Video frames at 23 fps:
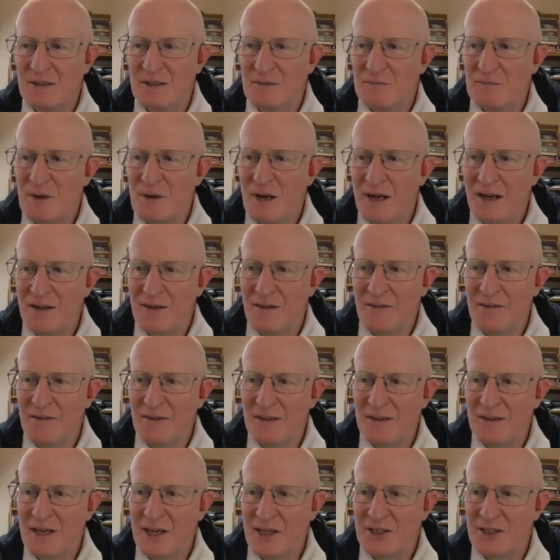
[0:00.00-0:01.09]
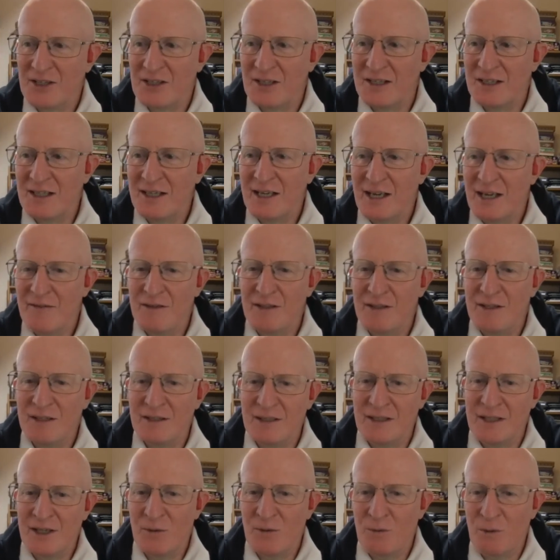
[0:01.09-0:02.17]
rather than actually having
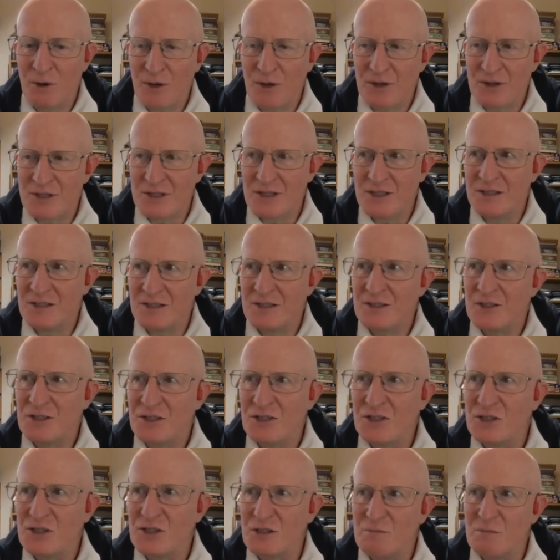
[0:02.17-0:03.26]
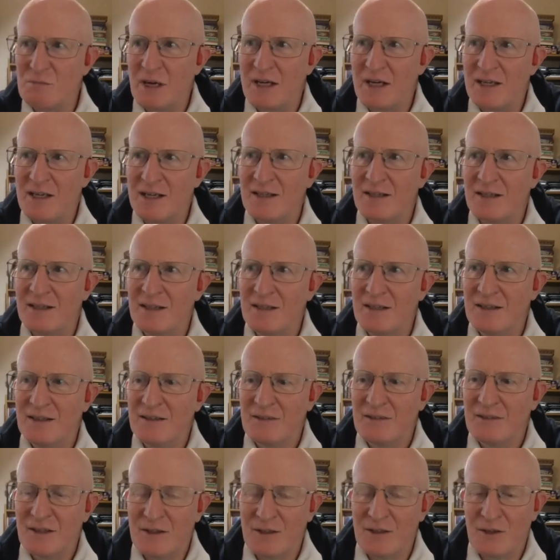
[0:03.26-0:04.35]
equality in decision making
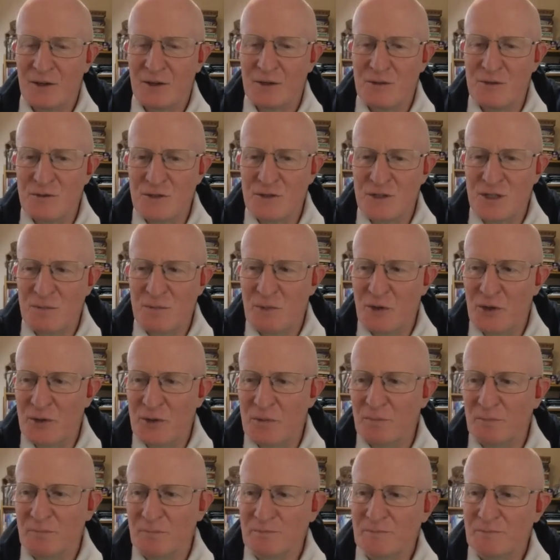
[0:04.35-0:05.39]
that includes the bottom.